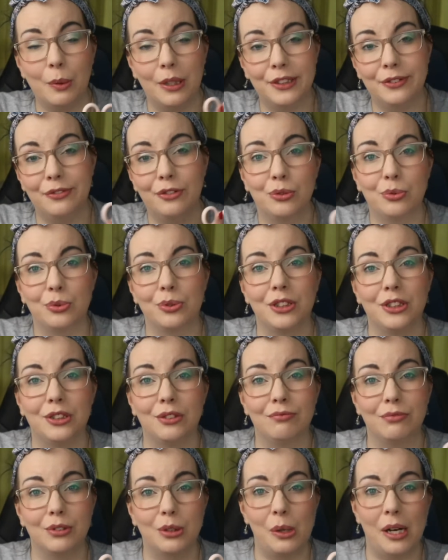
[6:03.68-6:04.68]
Westfield, which is
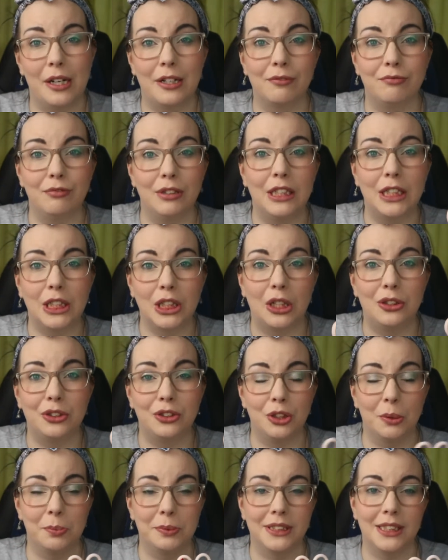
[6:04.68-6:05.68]
a kind of really close
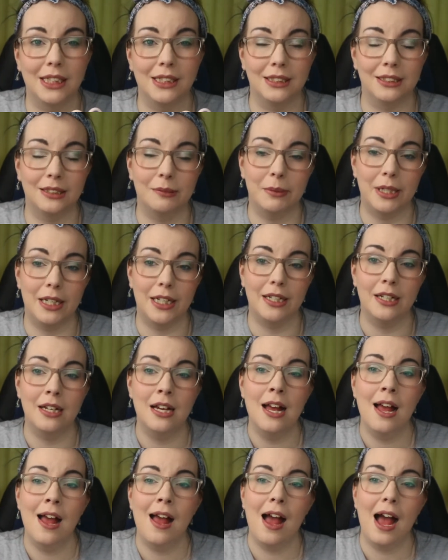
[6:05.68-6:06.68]
shopping centre to me,
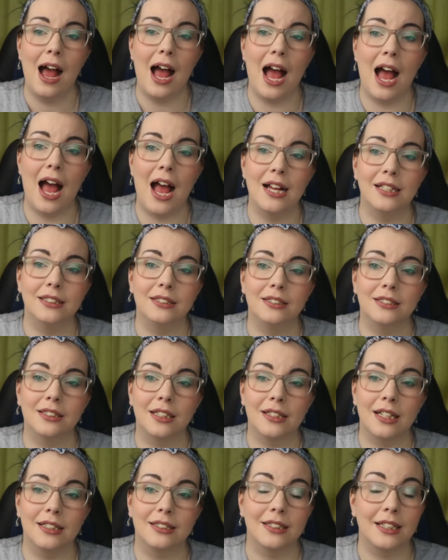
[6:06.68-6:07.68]
and
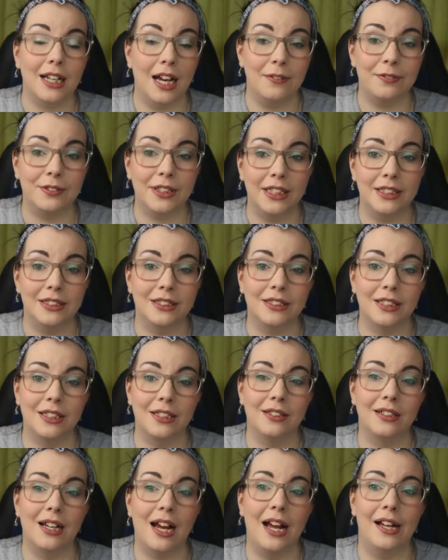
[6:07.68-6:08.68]
there's a Cath
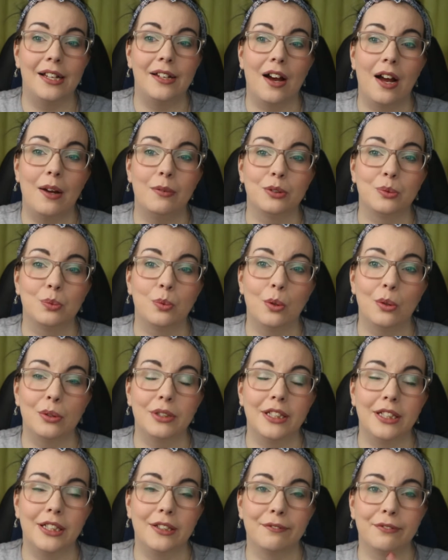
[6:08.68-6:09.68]
Kidston, and I was
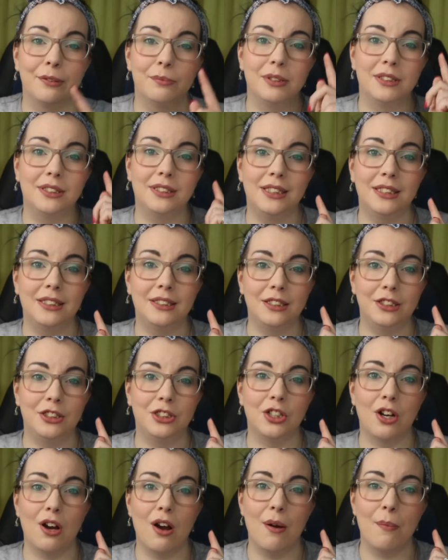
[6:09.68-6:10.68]
walking from the Disney
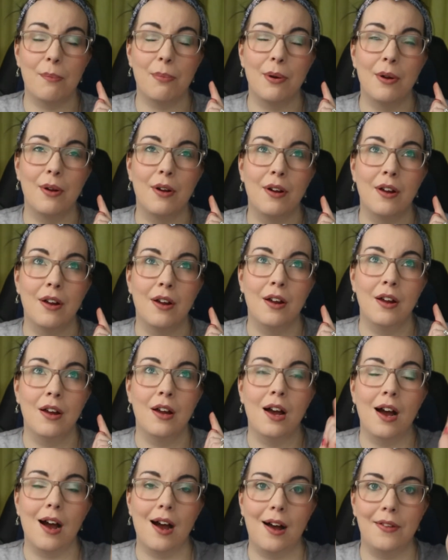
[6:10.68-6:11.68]
shop,
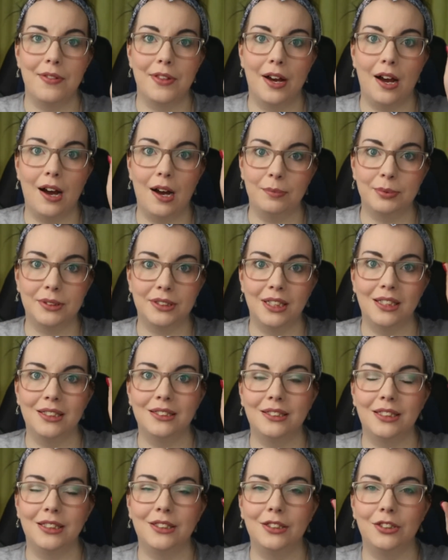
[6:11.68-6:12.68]
the upstairs
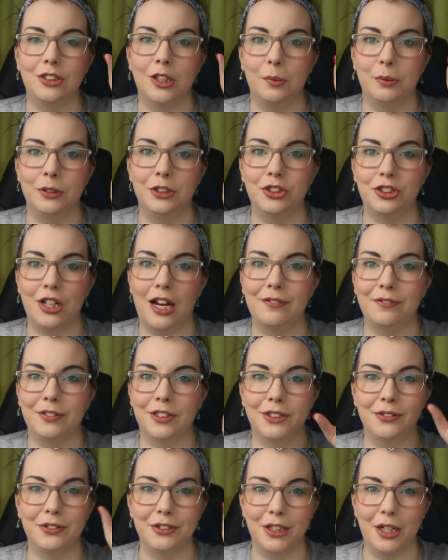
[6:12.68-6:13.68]
Disney shop in
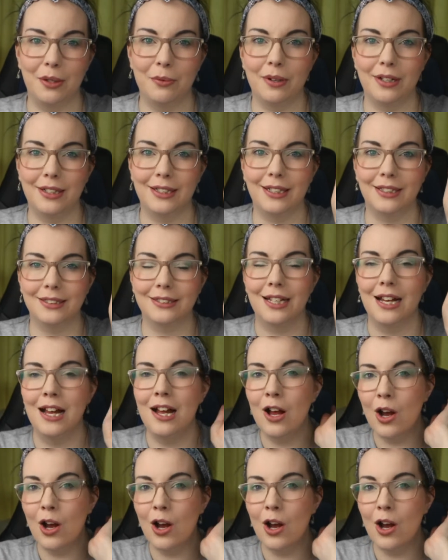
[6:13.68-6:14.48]
Stratford, if you know where it is,